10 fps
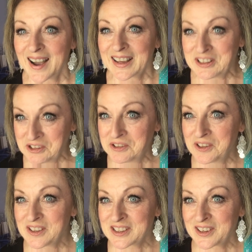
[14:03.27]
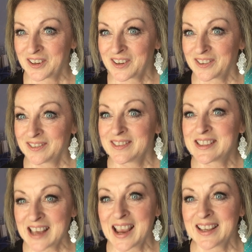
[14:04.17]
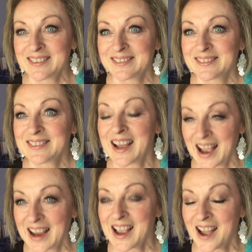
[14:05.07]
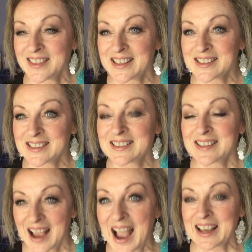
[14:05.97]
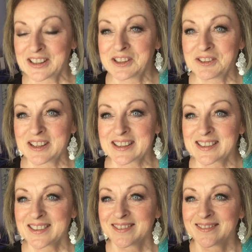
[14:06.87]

Can you do this, girl? Say it. I got this. I can do this.